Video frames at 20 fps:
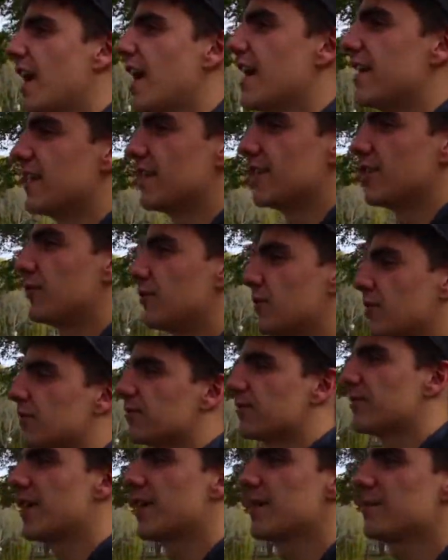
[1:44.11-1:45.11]
and then the door
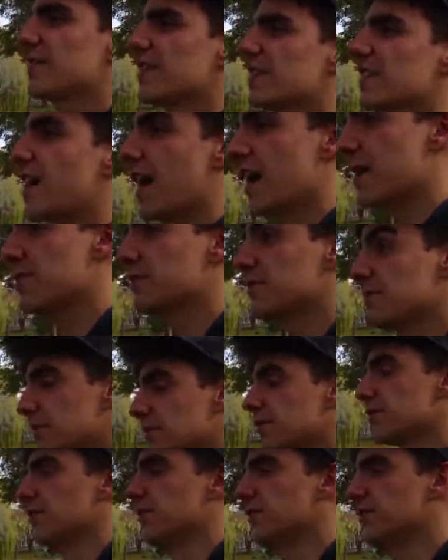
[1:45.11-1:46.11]
frame, table,
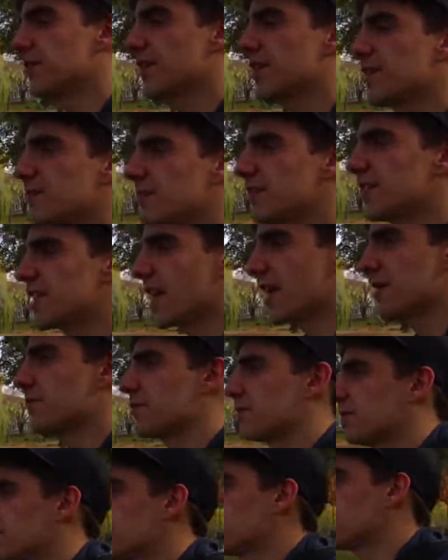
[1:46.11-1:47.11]
door frame,
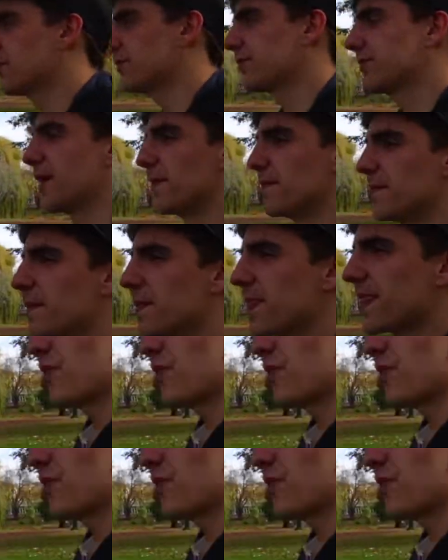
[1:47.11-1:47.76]
table, door frame.